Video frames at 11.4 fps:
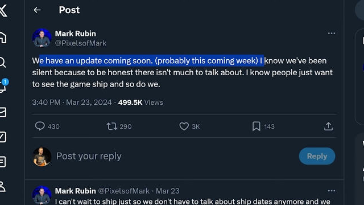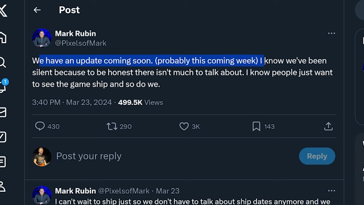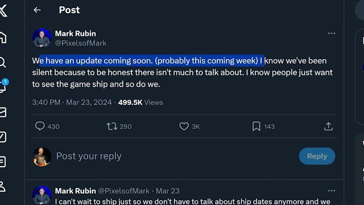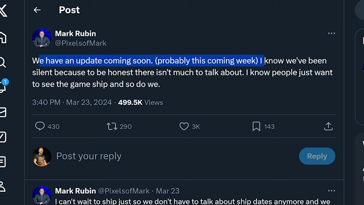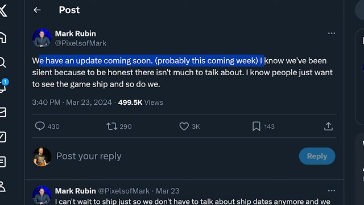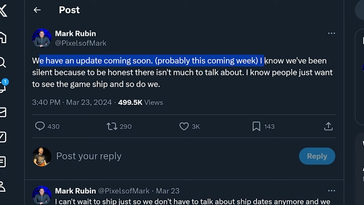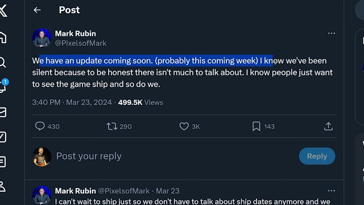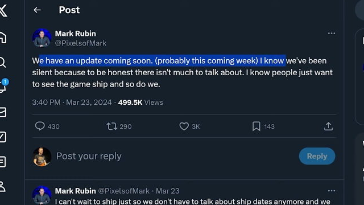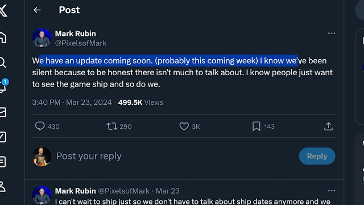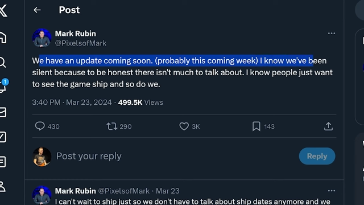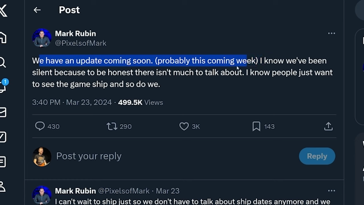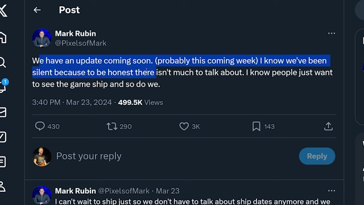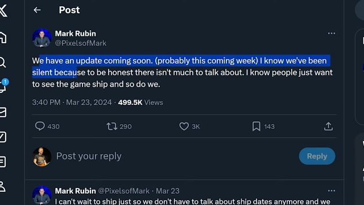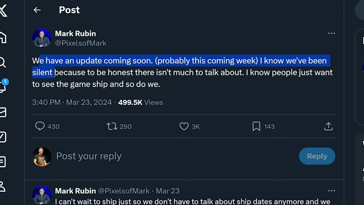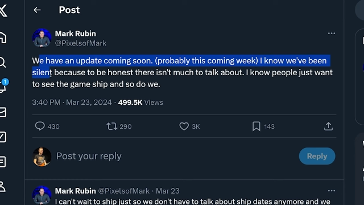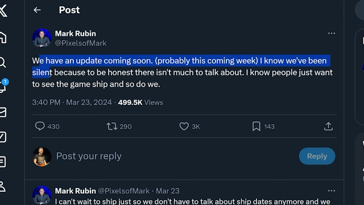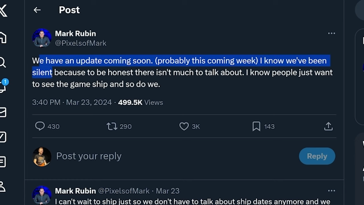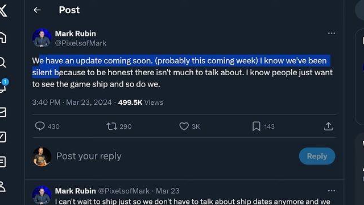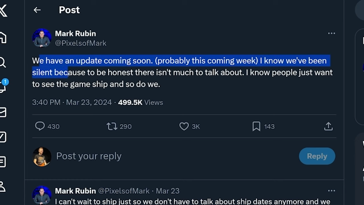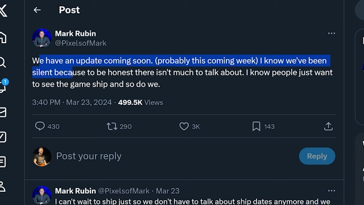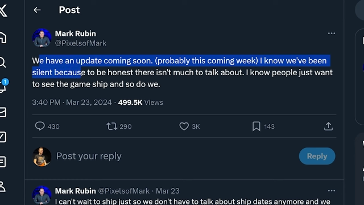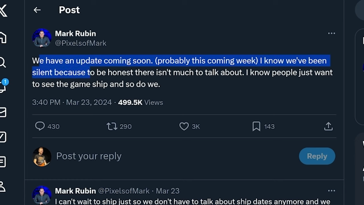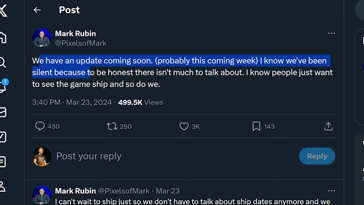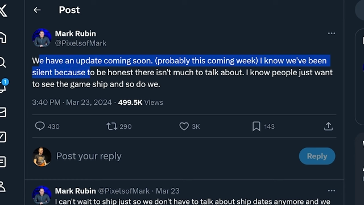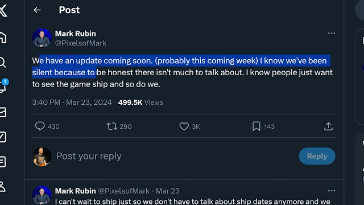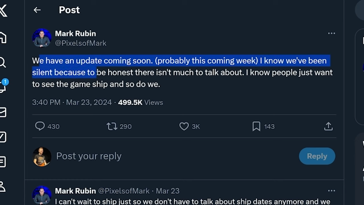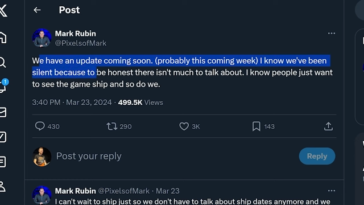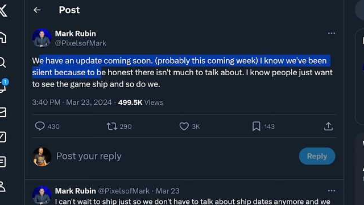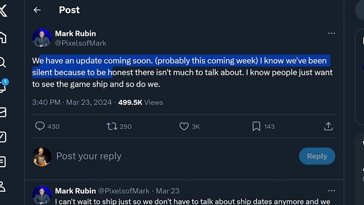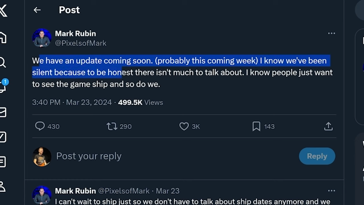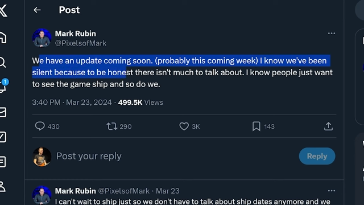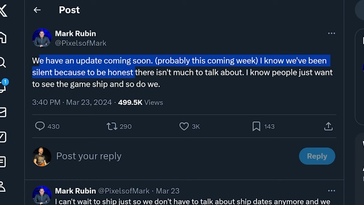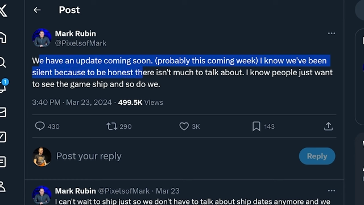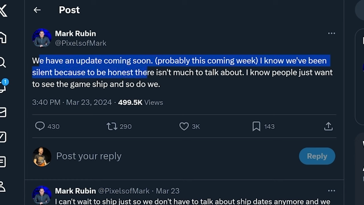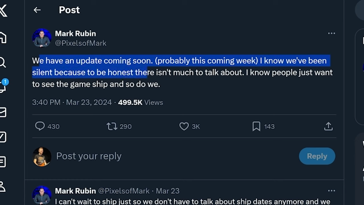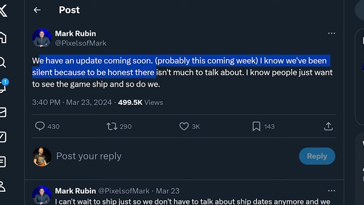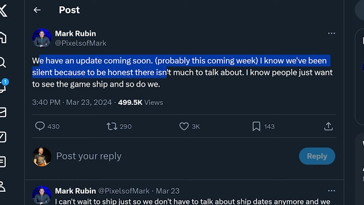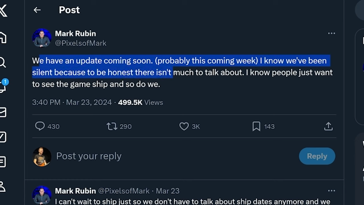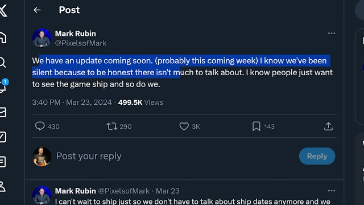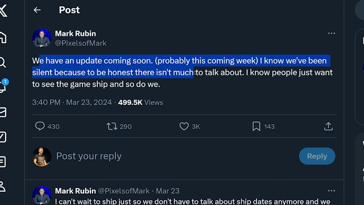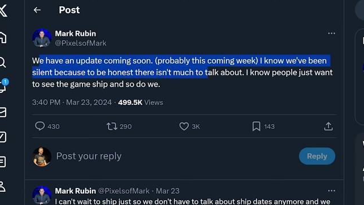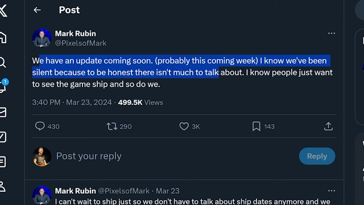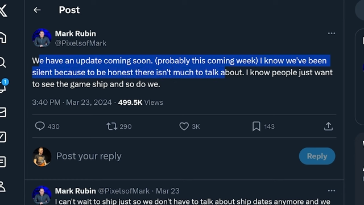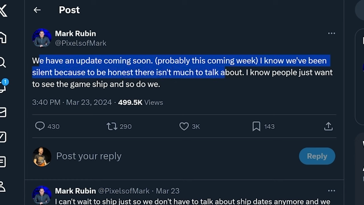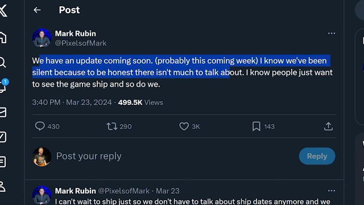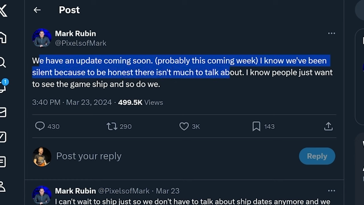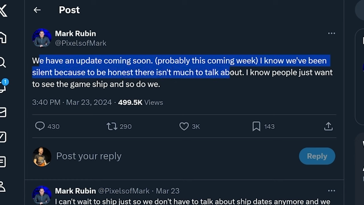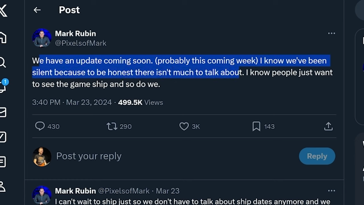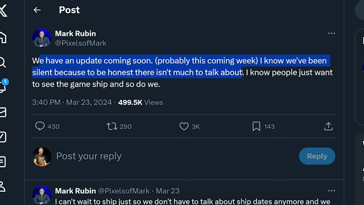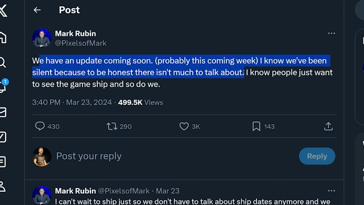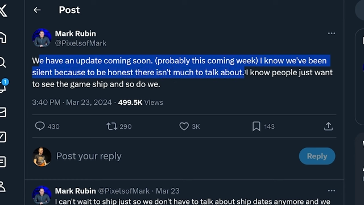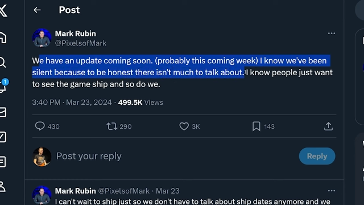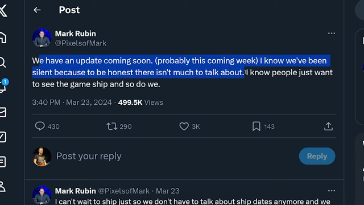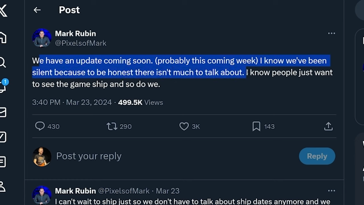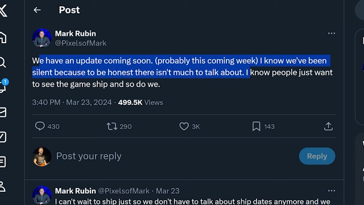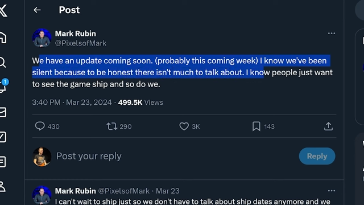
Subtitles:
[unreadable: no face in view]